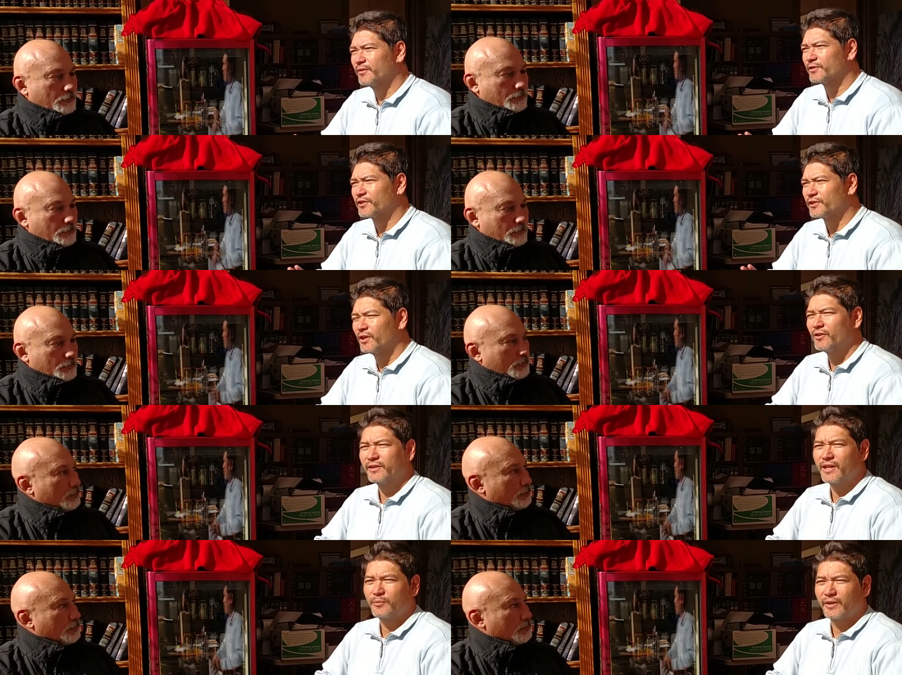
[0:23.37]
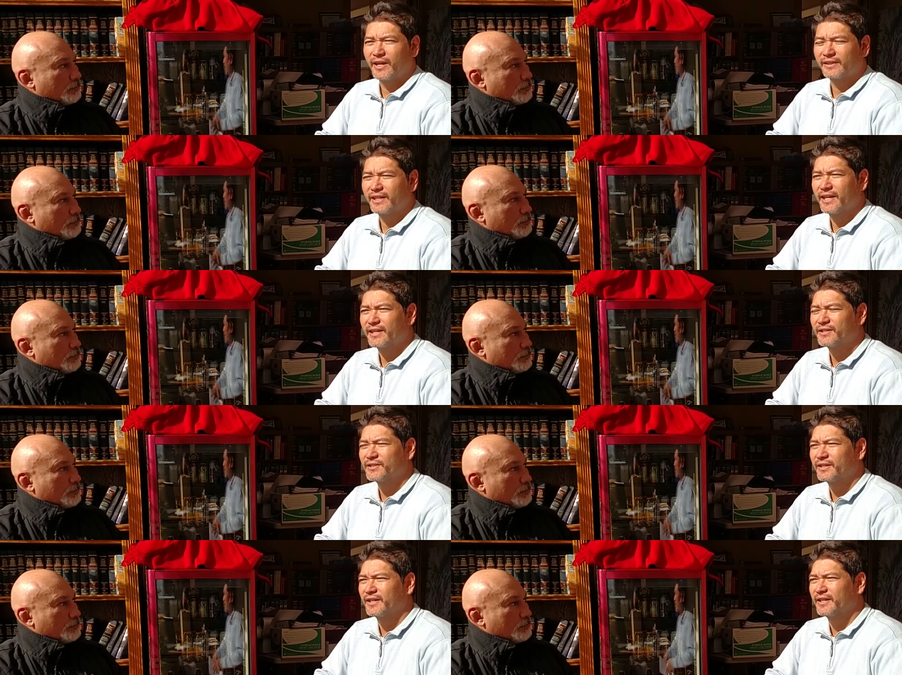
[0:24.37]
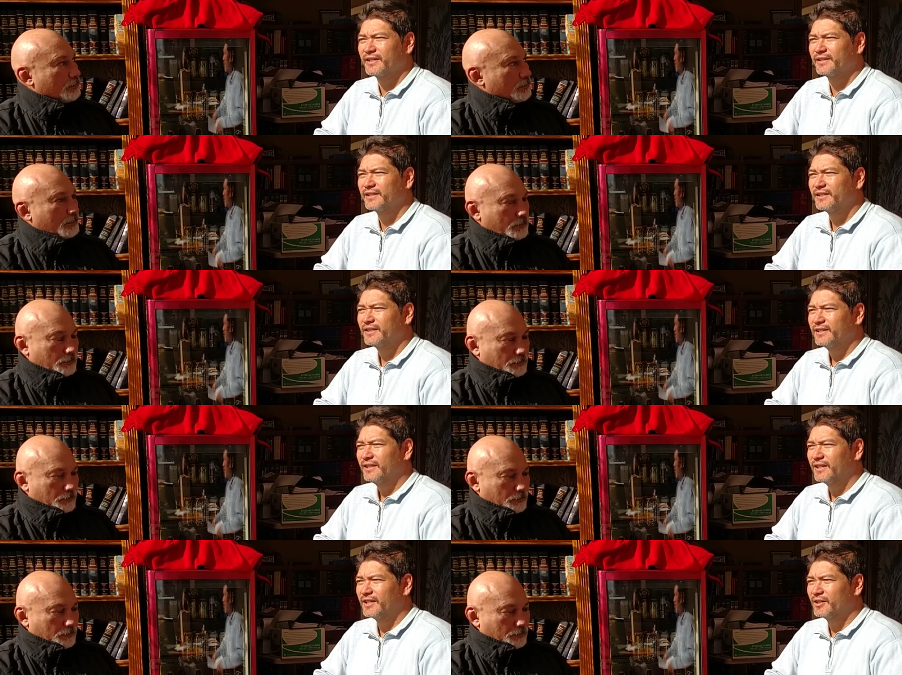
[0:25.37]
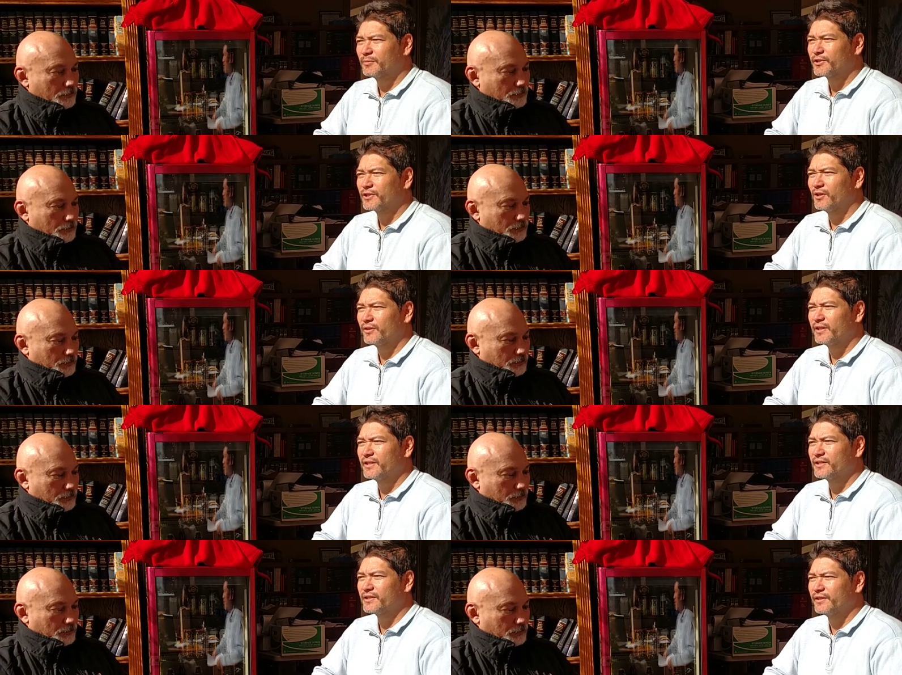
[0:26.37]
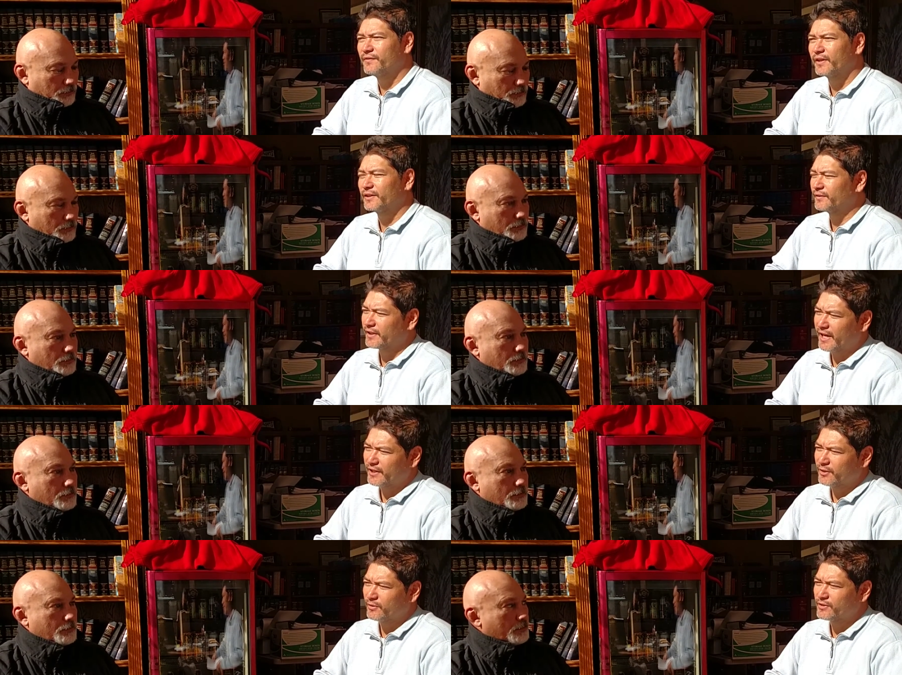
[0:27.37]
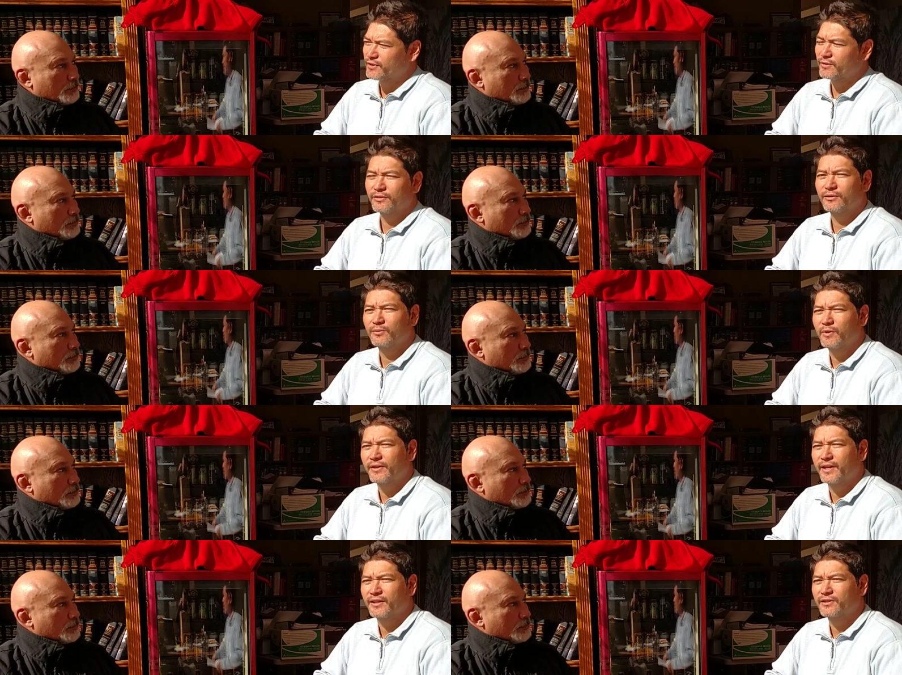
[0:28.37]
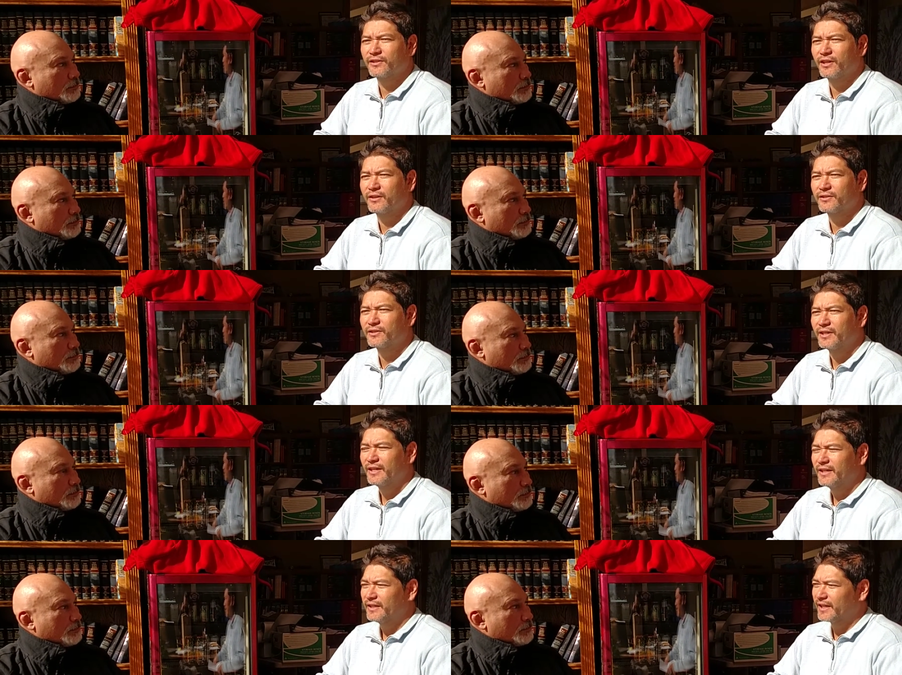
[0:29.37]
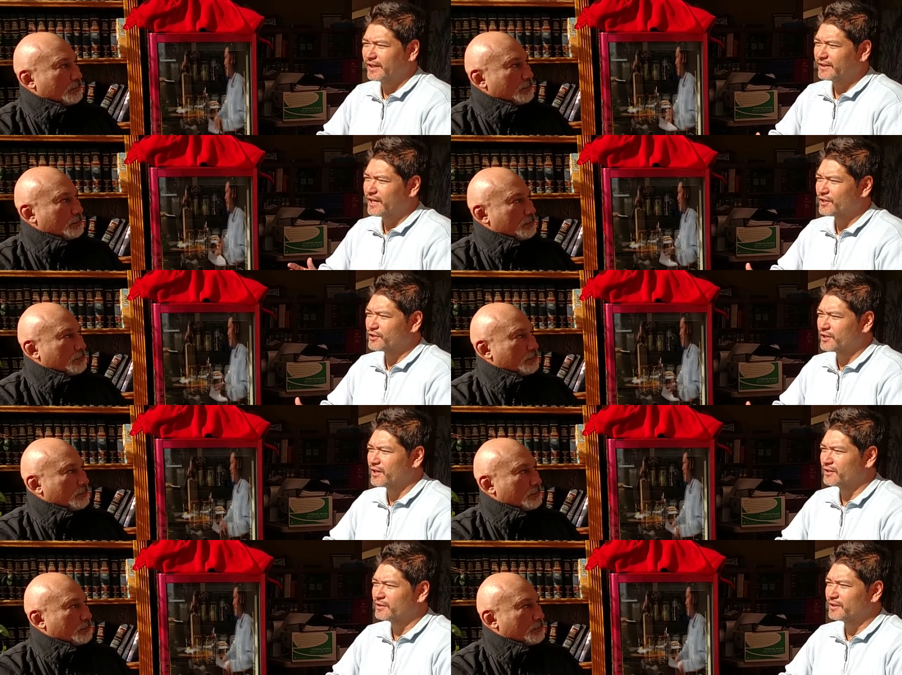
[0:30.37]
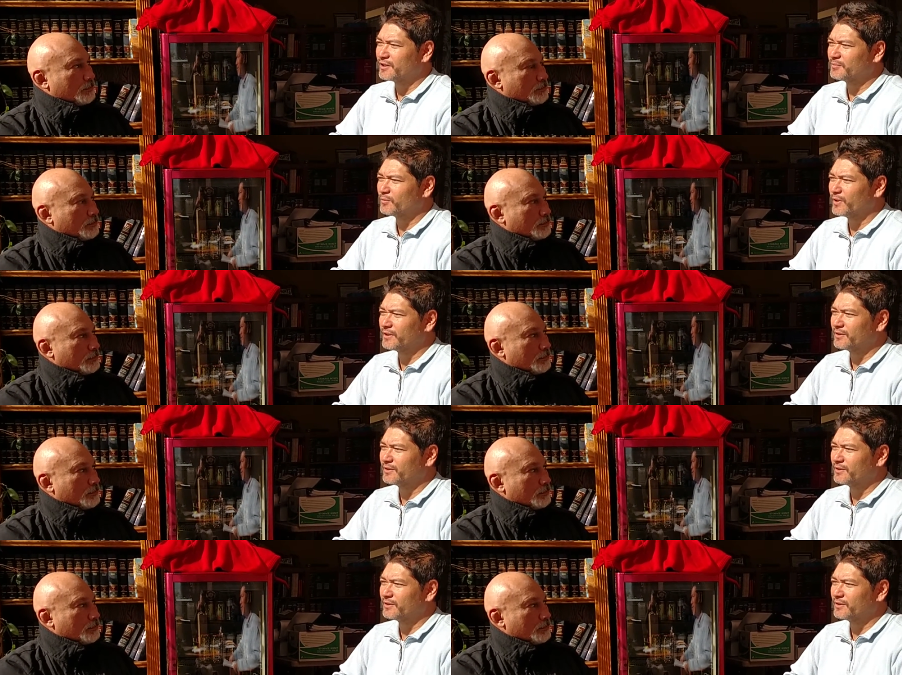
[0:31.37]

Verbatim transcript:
Speaker 1: there's a slogan that React has, and um, the slogan is effectively accurate, zero to 1,000 yards. I'd like to ask Shawn, um, what,